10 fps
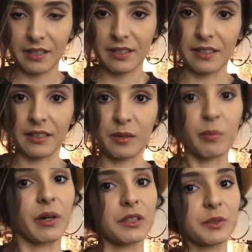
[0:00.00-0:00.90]
in
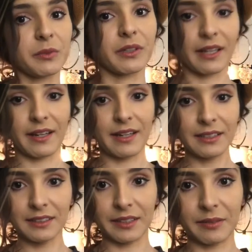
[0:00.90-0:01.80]
Poshmark and
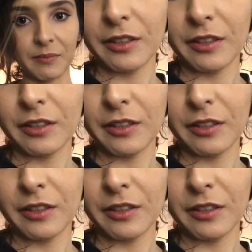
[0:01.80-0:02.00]
Etsy.